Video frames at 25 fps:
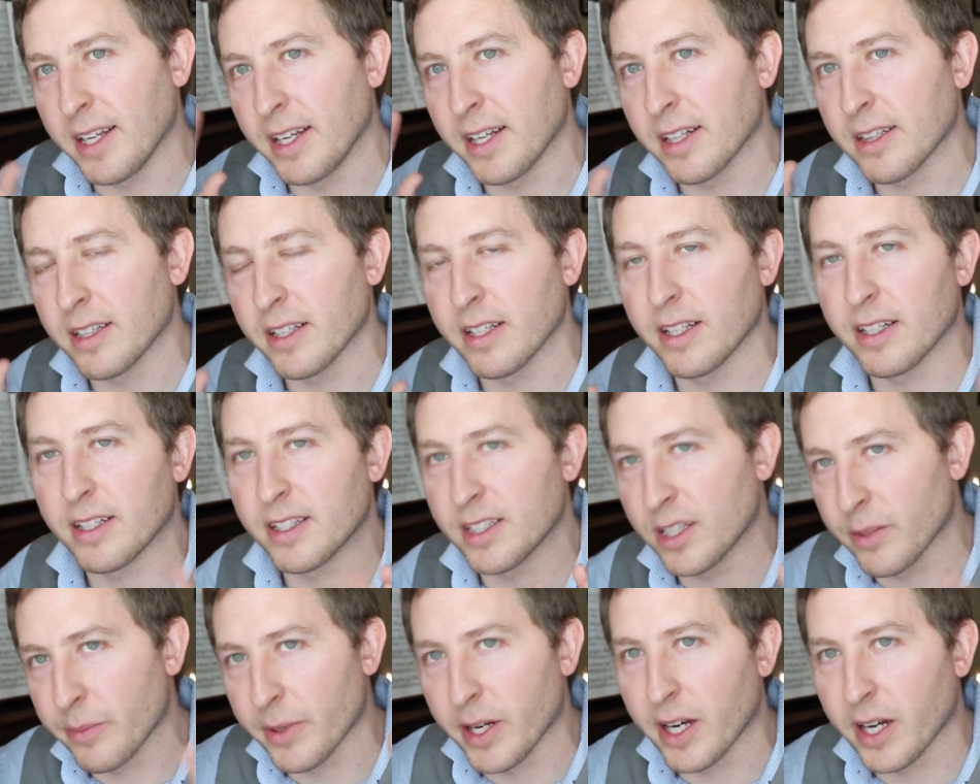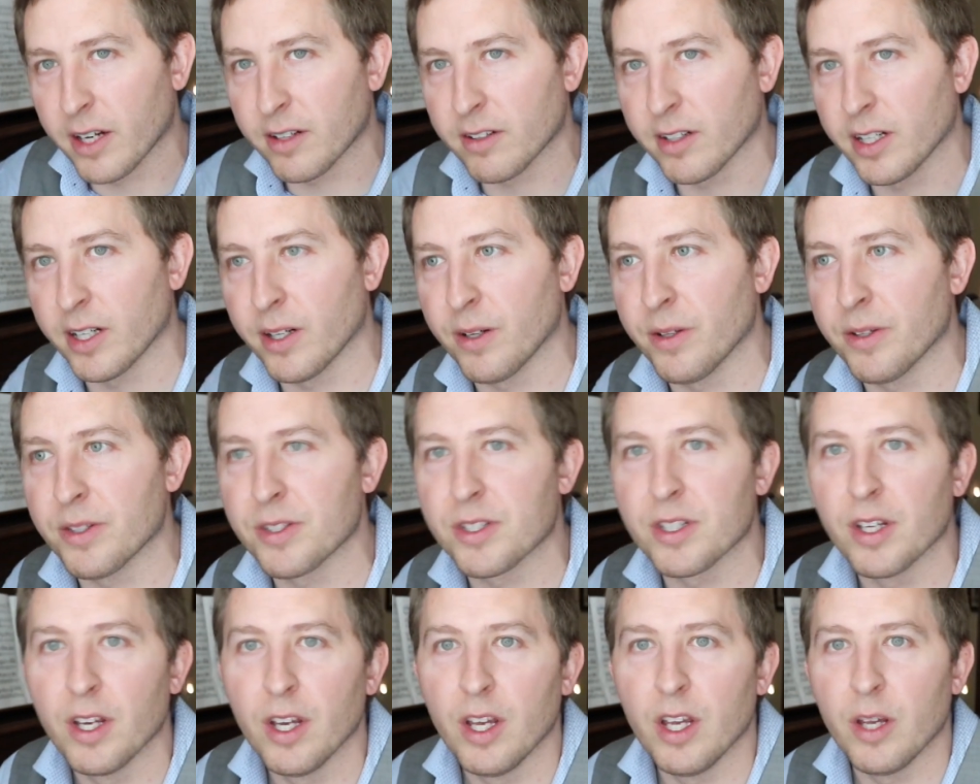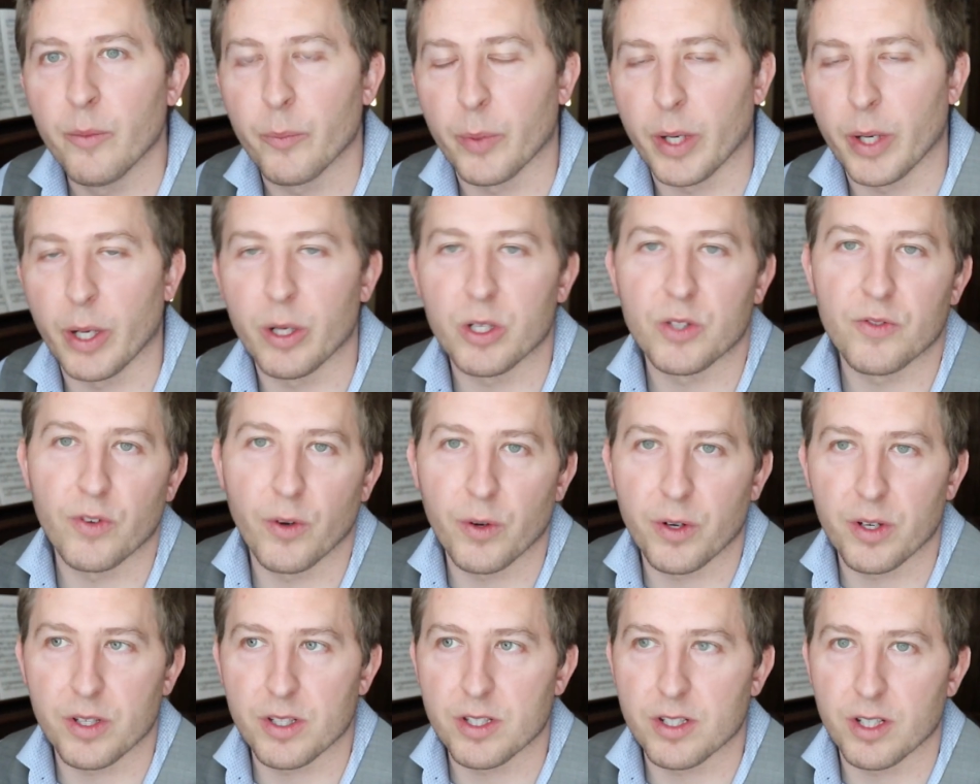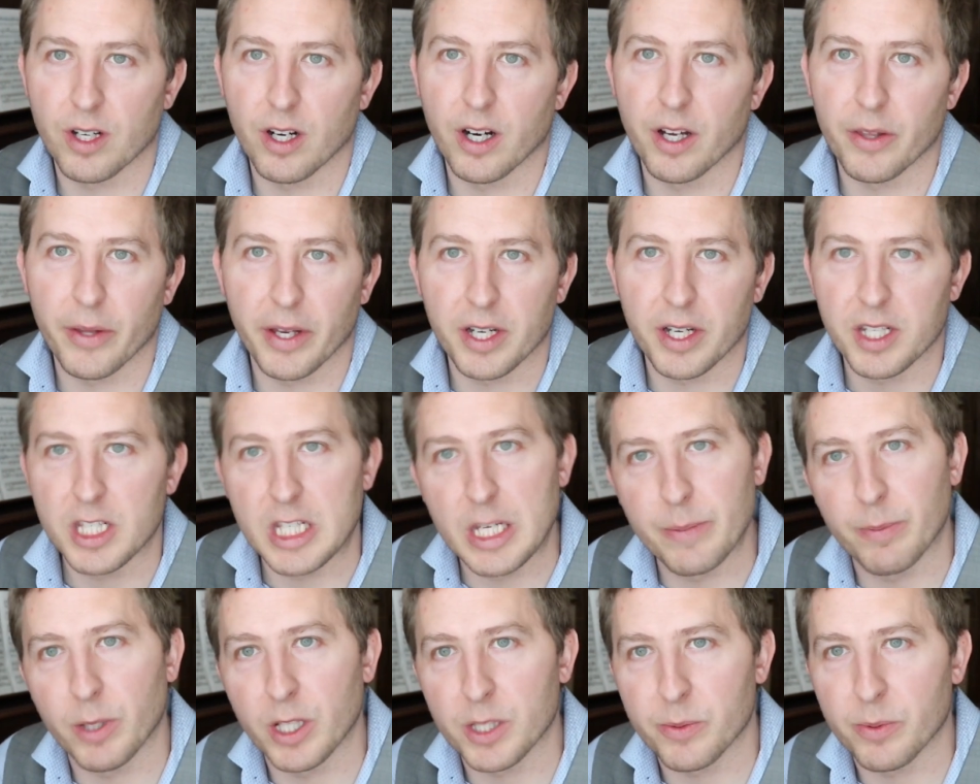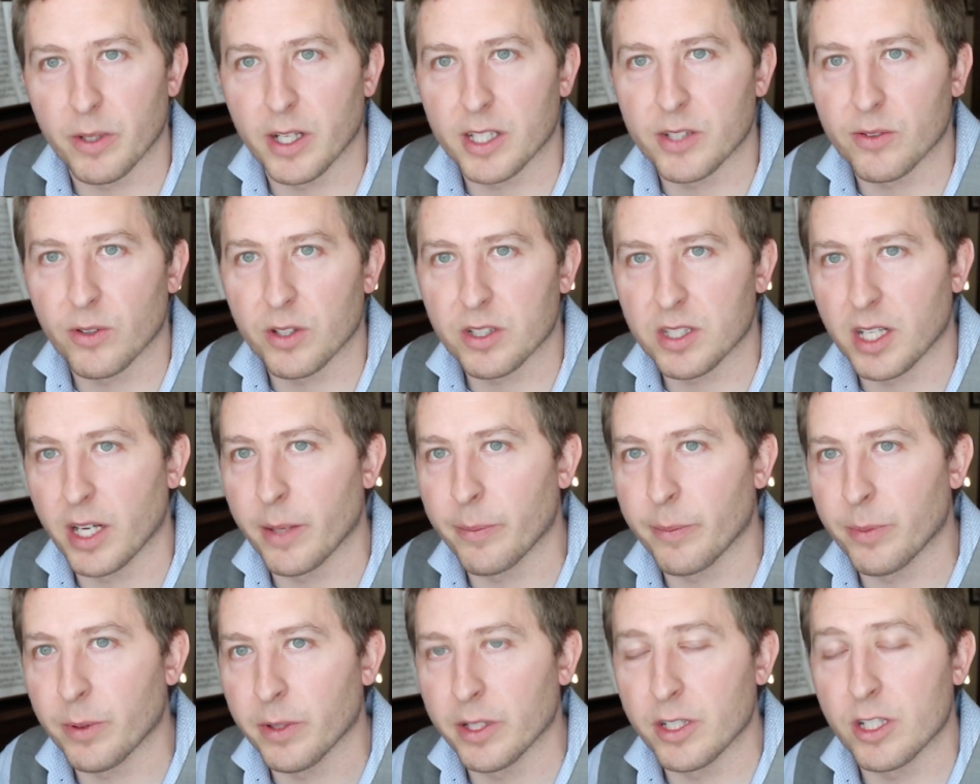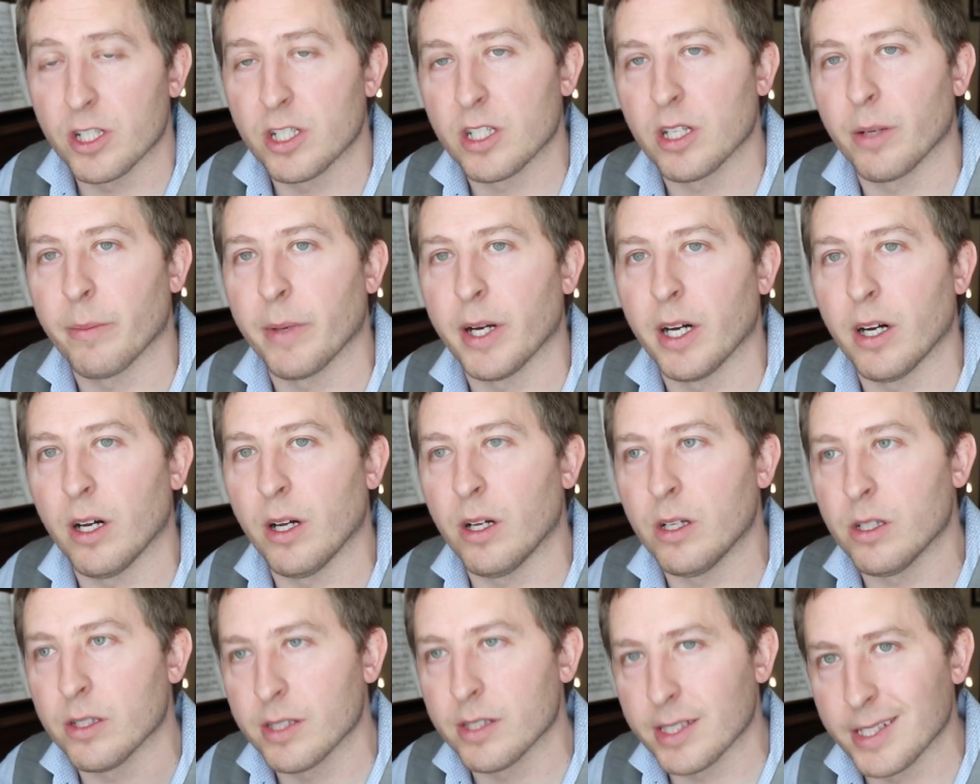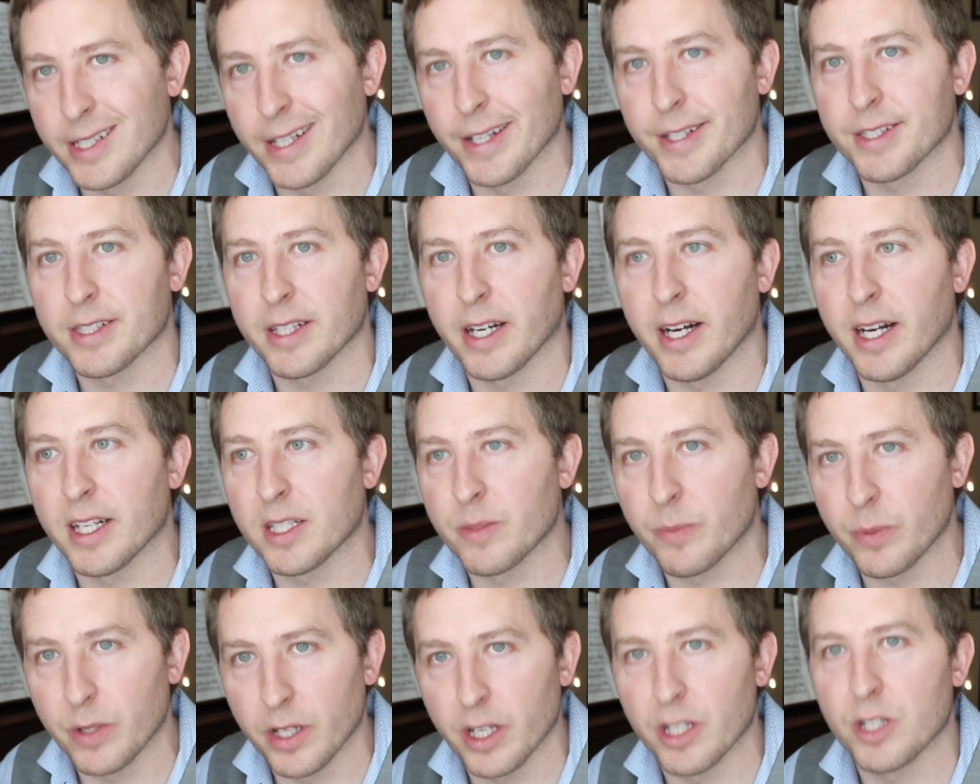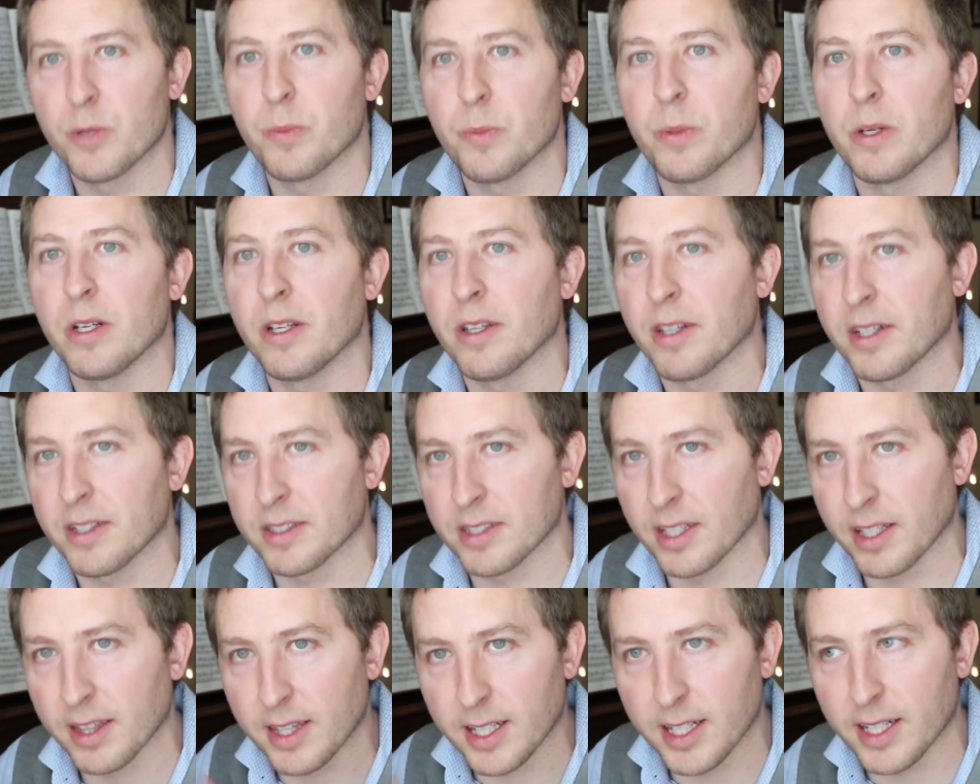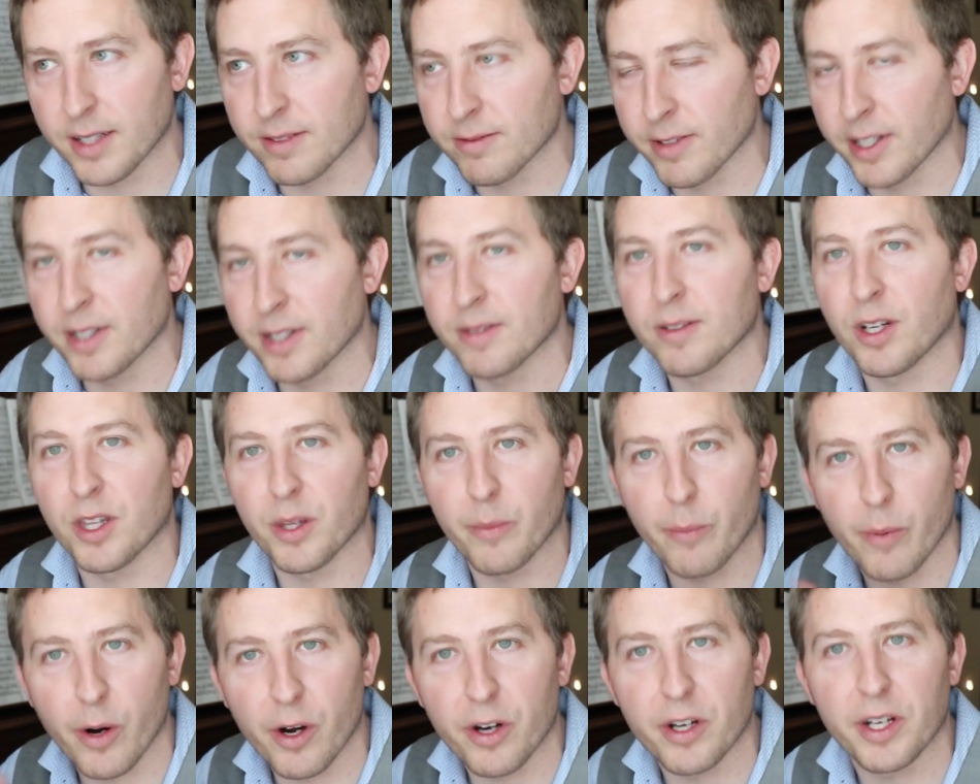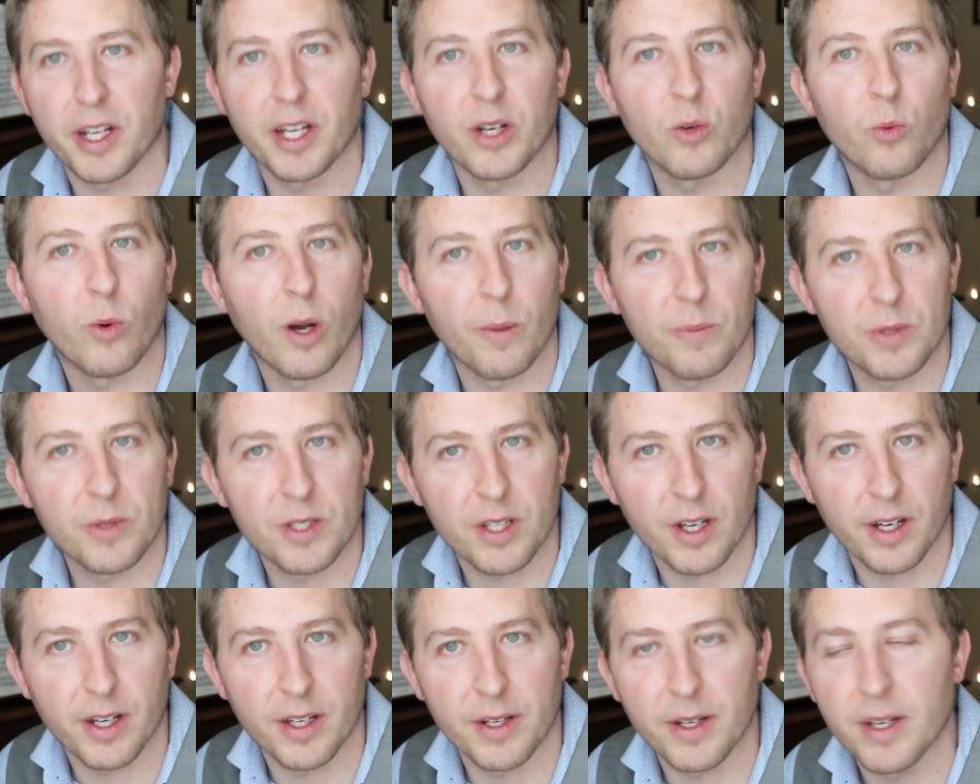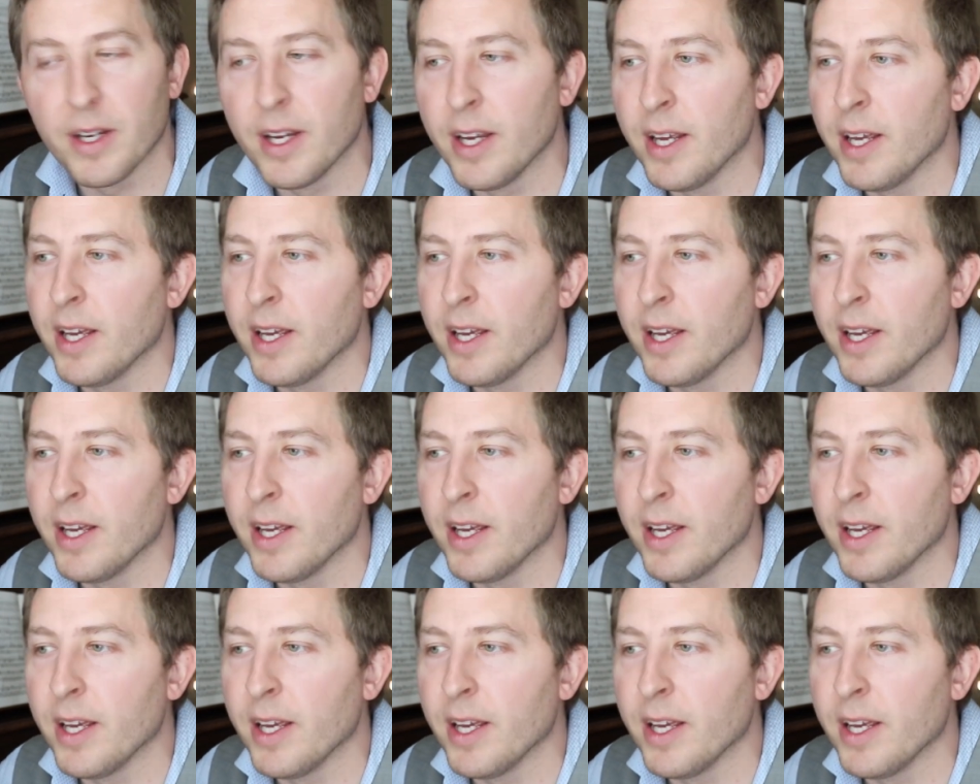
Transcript: of inkling in the backgrounds. But I was focused on like C, for example, HTML, CSS, PHP, things like that, right on the marketing website.